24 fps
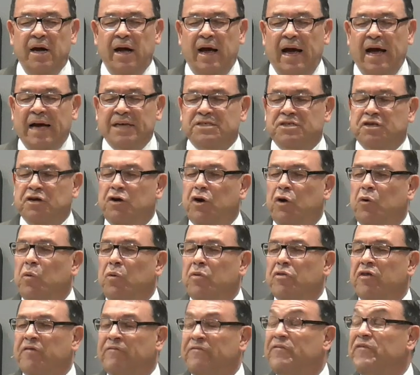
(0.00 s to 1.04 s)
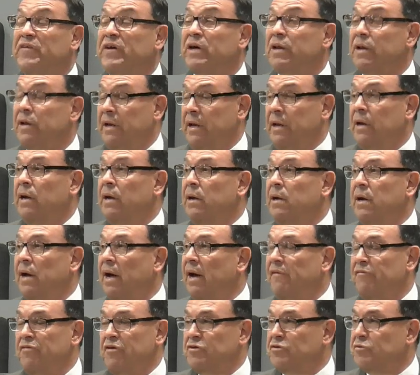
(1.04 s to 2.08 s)
has to do with the filling
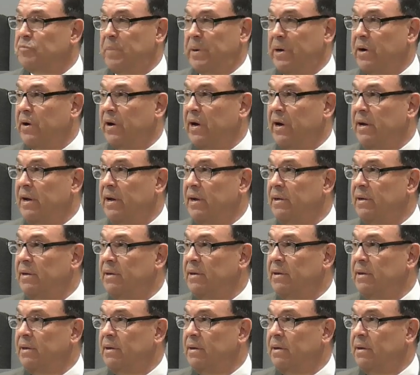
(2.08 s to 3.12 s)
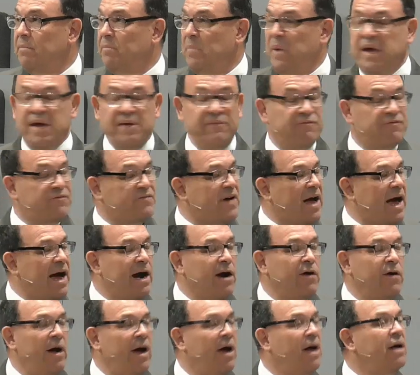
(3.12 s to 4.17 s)
of the Spirit, being
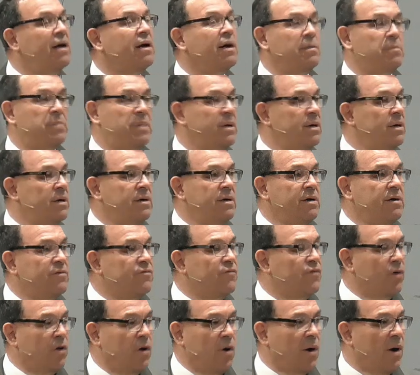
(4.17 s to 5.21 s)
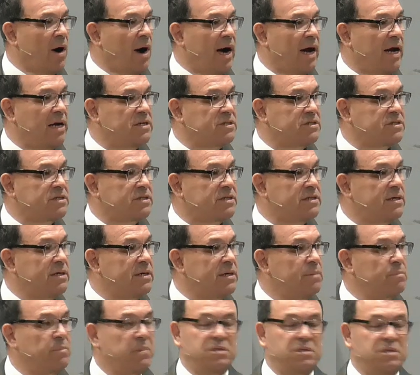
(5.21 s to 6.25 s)
fired up for Christ.
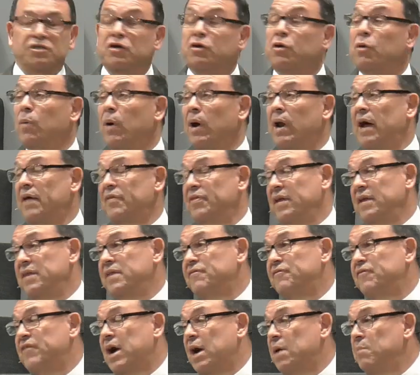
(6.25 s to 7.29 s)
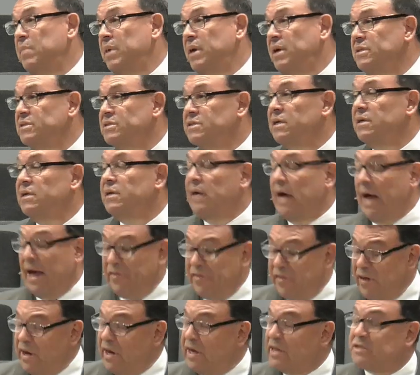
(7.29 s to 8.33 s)
But you know what I think the fire means? I
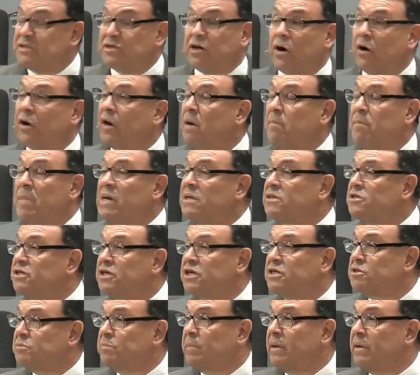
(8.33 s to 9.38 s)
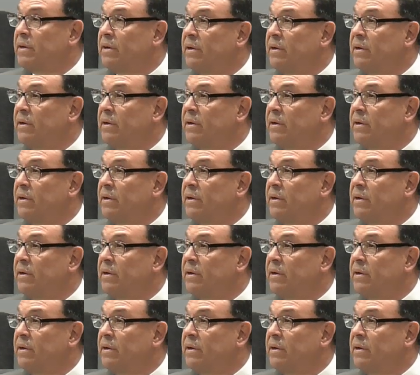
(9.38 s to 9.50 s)
think it's talking about judgment.